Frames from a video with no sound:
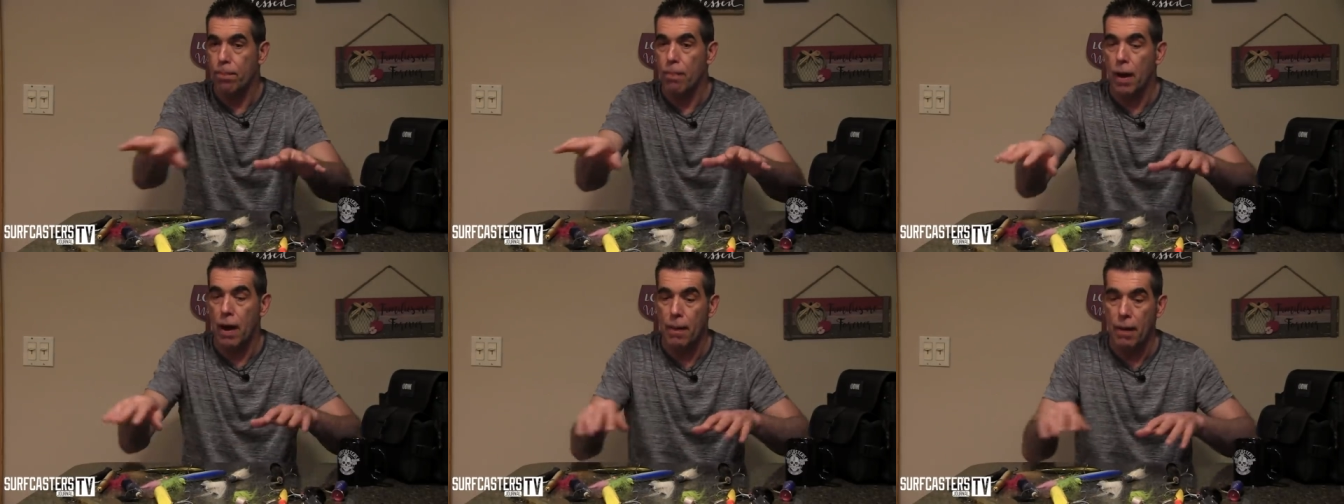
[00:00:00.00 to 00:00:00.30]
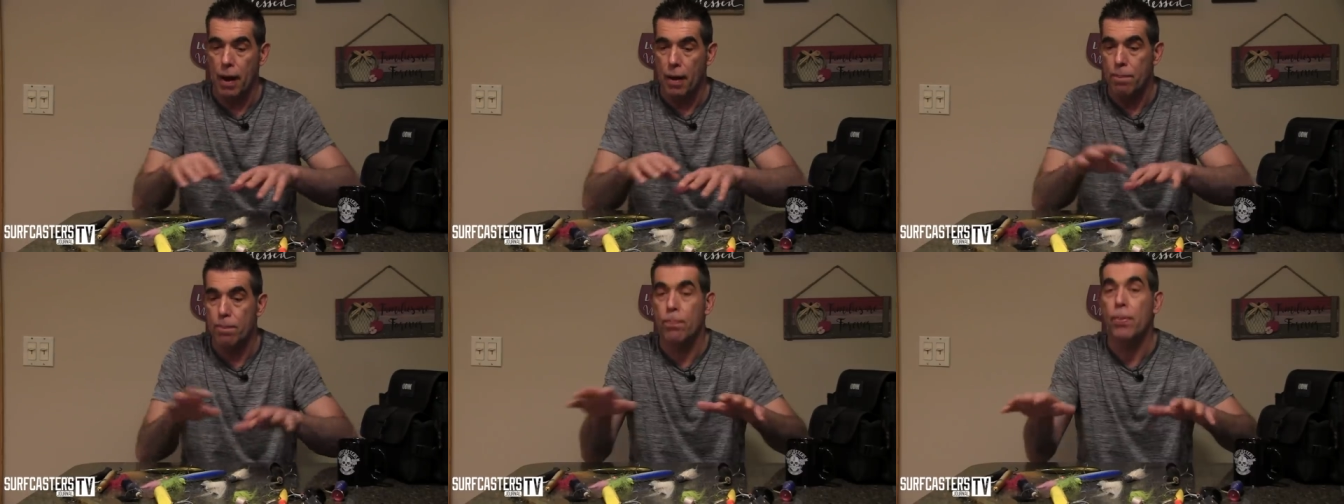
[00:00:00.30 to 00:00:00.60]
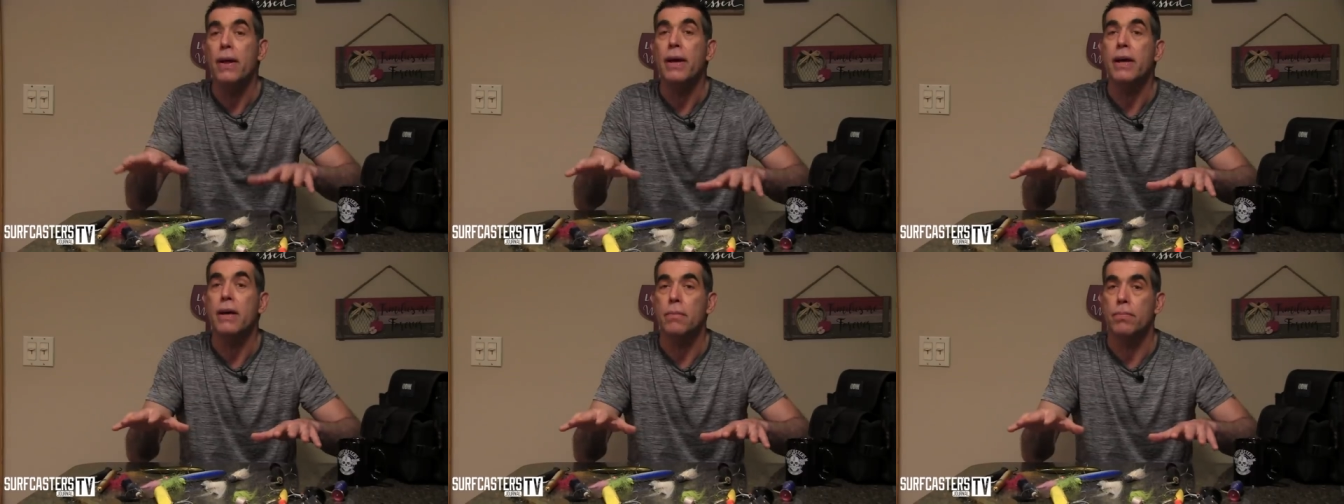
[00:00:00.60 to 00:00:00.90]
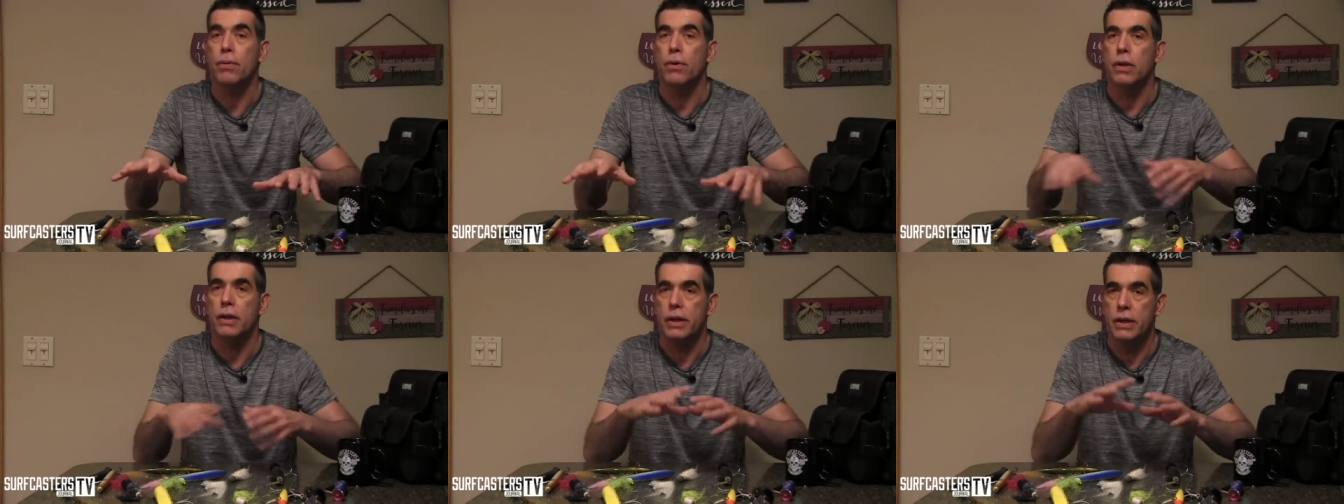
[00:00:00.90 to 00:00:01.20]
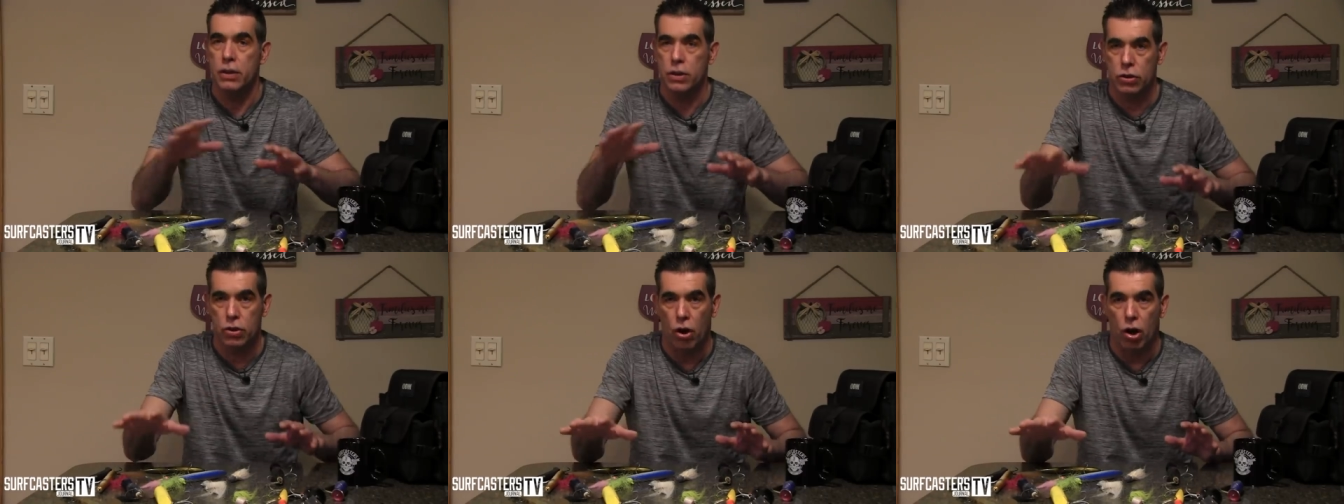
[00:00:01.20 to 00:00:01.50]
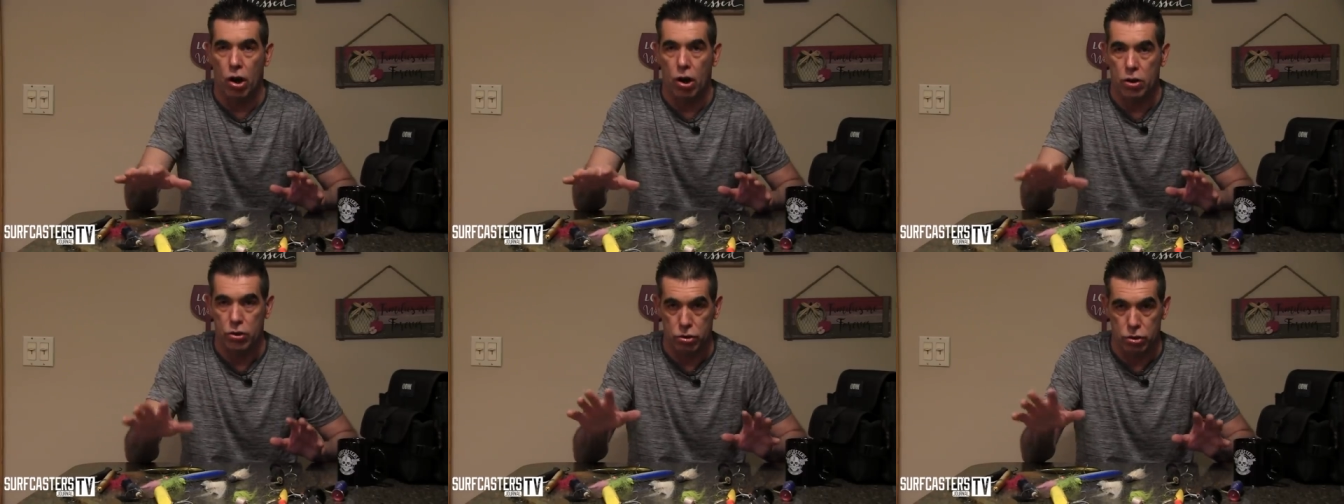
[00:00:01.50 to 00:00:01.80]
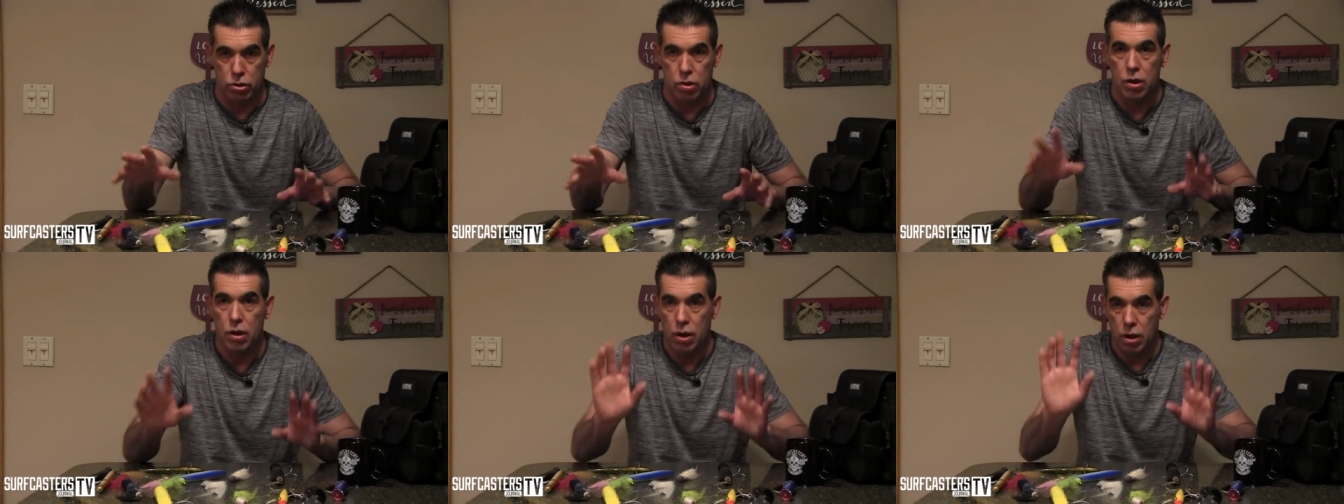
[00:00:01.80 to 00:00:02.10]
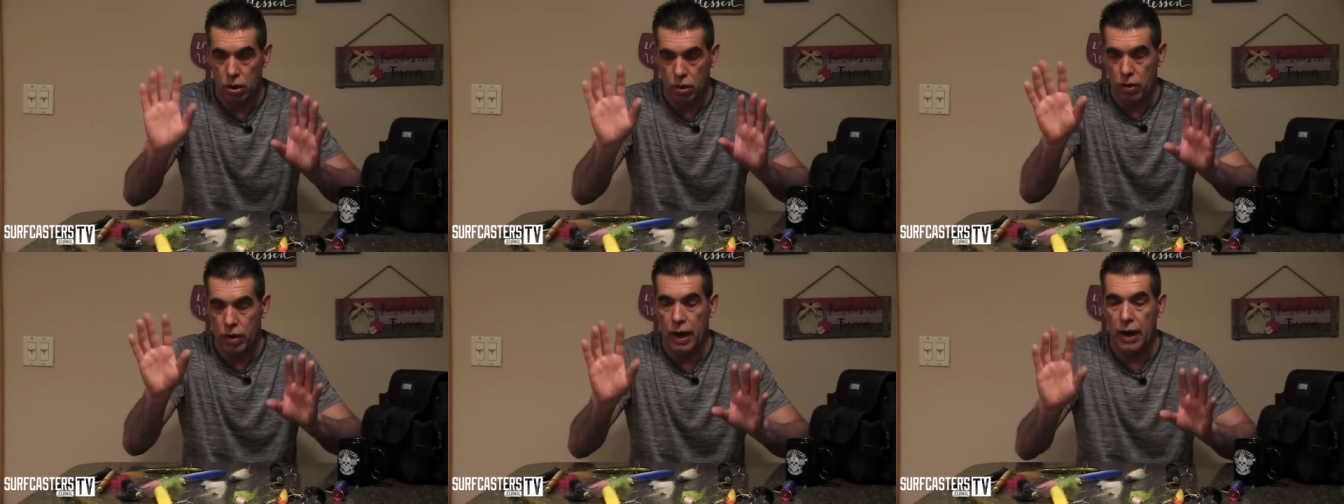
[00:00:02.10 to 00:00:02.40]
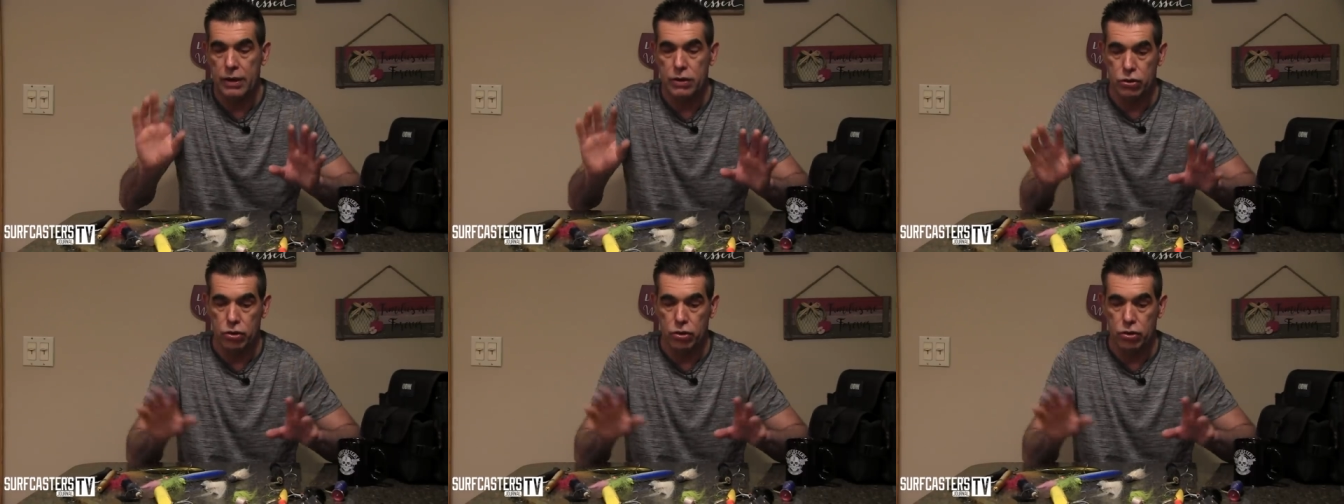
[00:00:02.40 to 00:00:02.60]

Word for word: a, applicable in the dark too, okay?